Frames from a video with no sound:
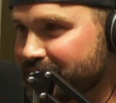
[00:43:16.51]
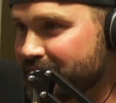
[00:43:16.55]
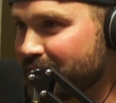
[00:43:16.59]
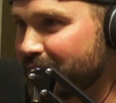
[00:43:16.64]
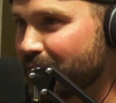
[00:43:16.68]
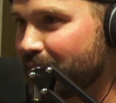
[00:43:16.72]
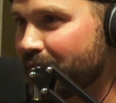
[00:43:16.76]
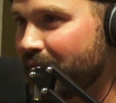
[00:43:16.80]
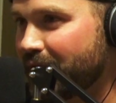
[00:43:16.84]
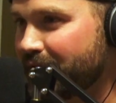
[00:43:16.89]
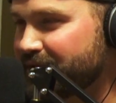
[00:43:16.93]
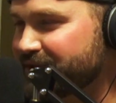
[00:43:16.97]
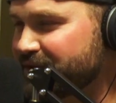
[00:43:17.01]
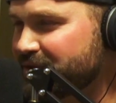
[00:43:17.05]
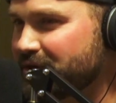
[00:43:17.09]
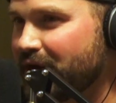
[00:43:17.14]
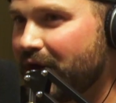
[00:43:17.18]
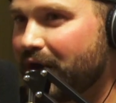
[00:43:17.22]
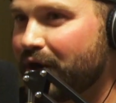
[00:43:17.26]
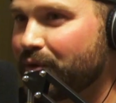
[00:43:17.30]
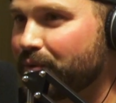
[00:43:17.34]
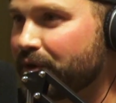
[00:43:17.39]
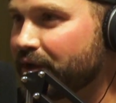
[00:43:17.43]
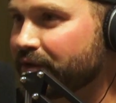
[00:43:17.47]
you just gonna walk? He's like,
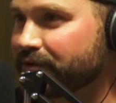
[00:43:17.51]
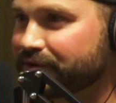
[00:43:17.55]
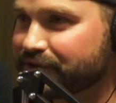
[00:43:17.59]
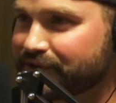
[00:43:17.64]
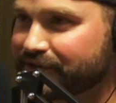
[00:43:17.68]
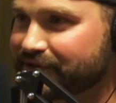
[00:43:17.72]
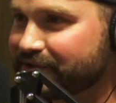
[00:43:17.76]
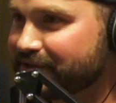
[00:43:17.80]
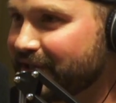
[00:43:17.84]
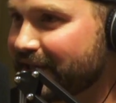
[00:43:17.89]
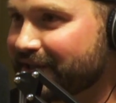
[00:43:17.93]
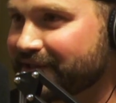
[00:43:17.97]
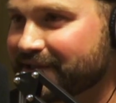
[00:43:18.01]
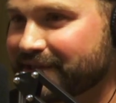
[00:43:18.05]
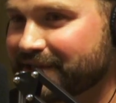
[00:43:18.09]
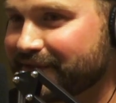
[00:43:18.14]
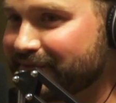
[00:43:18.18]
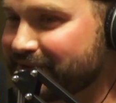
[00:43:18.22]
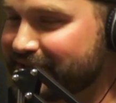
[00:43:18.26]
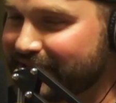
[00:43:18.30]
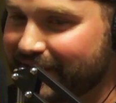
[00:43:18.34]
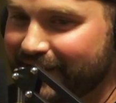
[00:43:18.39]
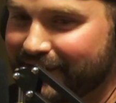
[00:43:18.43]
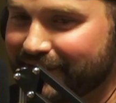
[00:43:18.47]
no, I'll run. And just like didn't
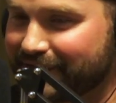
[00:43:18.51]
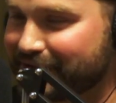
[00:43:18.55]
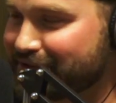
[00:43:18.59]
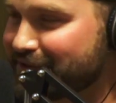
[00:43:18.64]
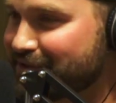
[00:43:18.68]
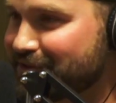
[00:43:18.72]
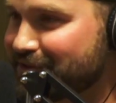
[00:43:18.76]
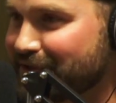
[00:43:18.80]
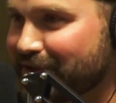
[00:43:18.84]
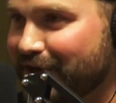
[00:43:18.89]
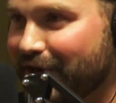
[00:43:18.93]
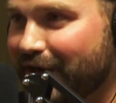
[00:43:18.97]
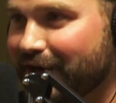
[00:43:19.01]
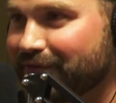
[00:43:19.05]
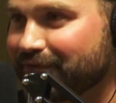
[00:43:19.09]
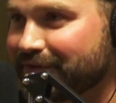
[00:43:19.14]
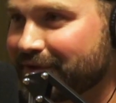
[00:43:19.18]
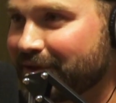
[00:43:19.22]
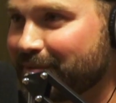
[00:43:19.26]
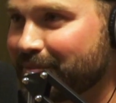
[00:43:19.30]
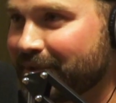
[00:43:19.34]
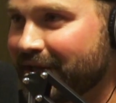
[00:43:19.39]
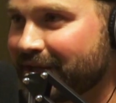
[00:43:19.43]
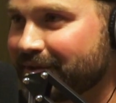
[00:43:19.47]
even say anything, just took off.
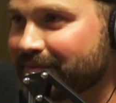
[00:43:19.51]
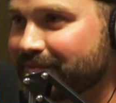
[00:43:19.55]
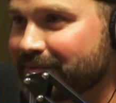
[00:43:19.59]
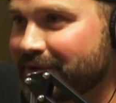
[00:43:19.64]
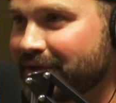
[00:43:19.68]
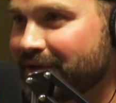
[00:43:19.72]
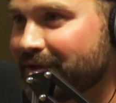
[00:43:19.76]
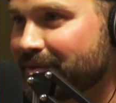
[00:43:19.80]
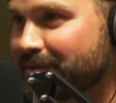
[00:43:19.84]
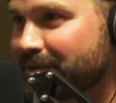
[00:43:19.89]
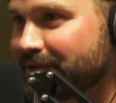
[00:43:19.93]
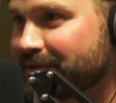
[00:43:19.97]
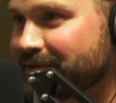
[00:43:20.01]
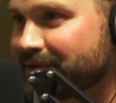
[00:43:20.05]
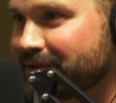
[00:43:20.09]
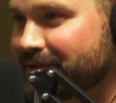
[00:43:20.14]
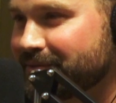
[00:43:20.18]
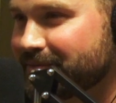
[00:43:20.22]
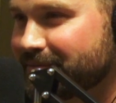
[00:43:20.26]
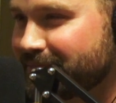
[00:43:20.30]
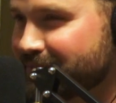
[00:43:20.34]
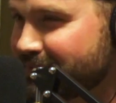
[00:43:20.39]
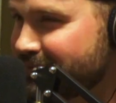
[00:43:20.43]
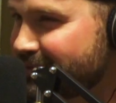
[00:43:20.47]
And I'm like, oh well,
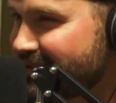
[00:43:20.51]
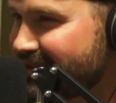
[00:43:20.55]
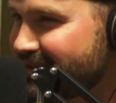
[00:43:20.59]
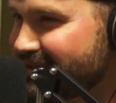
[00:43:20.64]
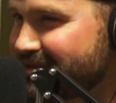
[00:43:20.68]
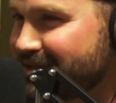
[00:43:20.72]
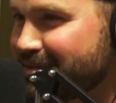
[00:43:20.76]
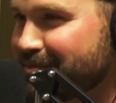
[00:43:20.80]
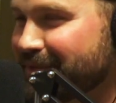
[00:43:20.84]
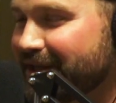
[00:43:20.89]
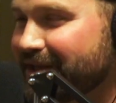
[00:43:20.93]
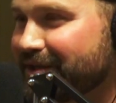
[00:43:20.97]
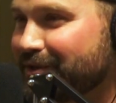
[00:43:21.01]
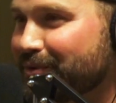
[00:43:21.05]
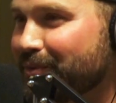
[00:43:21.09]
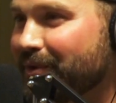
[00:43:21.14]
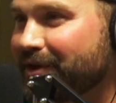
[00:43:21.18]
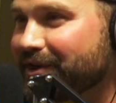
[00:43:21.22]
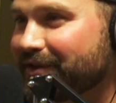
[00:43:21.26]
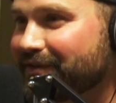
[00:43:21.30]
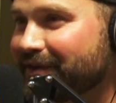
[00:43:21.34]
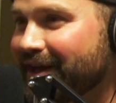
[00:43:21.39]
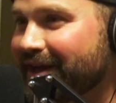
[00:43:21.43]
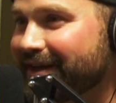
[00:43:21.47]
you seemed like you
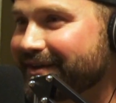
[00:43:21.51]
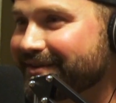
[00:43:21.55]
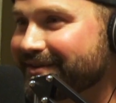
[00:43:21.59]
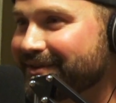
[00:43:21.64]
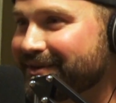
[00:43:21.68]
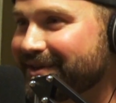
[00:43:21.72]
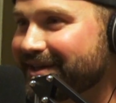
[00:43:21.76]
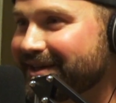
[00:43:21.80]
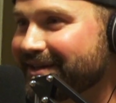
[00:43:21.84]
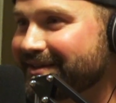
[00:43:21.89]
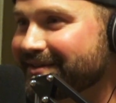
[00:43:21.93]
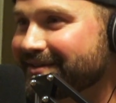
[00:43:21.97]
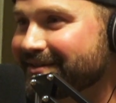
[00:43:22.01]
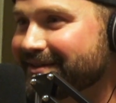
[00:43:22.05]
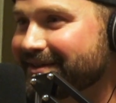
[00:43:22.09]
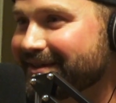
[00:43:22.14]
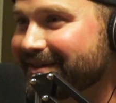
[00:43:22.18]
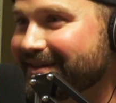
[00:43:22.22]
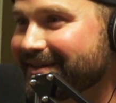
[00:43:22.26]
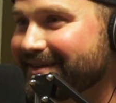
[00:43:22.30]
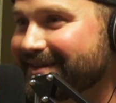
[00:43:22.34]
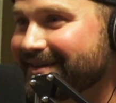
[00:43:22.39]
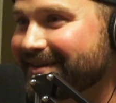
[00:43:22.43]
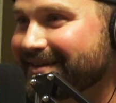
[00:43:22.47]
wanted that. Okay,
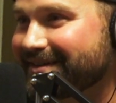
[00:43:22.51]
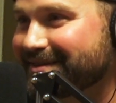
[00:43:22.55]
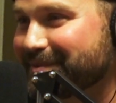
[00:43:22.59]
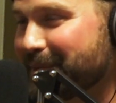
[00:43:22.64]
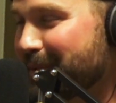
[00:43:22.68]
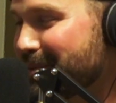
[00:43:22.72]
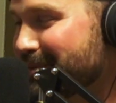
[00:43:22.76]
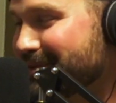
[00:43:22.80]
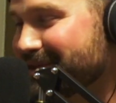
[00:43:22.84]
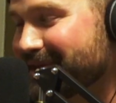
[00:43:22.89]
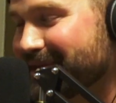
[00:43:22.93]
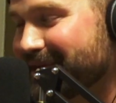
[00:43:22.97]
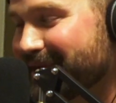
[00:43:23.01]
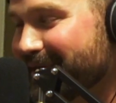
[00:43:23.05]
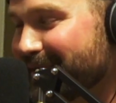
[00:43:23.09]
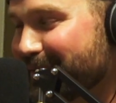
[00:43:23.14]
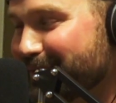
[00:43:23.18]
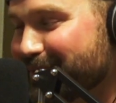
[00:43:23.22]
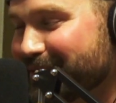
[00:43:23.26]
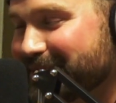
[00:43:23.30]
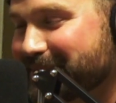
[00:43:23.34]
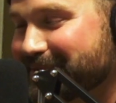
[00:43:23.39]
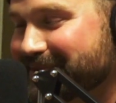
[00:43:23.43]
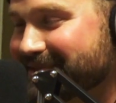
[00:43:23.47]
maybe he did it
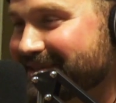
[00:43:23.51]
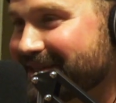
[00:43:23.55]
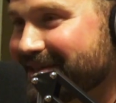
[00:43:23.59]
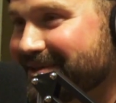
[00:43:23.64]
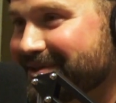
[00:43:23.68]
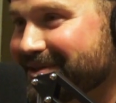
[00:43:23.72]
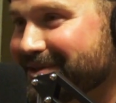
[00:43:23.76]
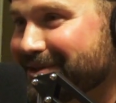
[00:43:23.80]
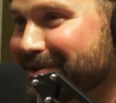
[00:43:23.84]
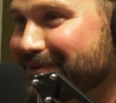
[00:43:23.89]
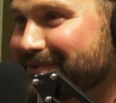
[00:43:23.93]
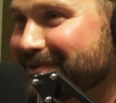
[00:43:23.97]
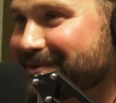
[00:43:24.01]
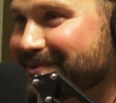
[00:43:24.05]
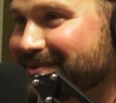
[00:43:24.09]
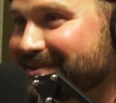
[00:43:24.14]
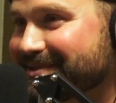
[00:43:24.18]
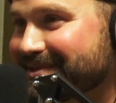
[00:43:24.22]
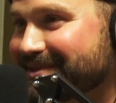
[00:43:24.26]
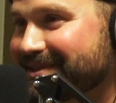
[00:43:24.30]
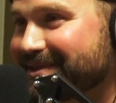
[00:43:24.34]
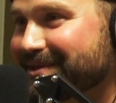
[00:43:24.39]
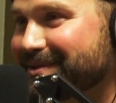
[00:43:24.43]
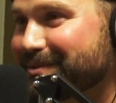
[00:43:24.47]
on purpose. I don't know if it
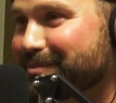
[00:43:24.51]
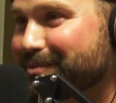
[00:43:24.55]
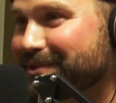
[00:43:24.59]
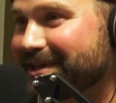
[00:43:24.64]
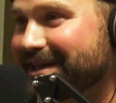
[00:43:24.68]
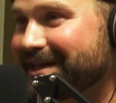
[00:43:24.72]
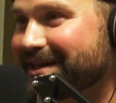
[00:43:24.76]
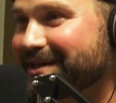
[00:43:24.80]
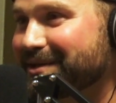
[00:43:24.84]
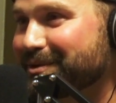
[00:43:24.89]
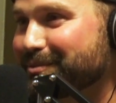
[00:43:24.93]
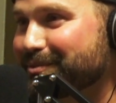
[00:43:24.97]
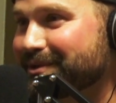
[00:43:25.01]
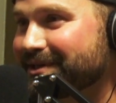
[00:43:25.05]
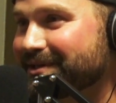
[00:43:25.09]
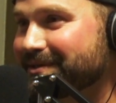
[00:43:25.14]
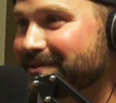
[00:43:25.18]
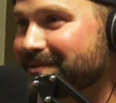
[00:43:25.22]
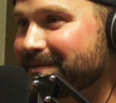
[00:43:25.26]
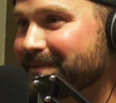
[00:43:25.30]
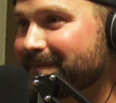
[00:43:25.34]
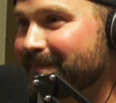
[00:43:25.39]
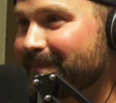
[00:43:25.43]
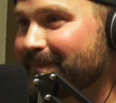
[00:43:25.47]
was planned,
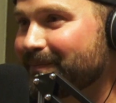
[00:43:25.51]
but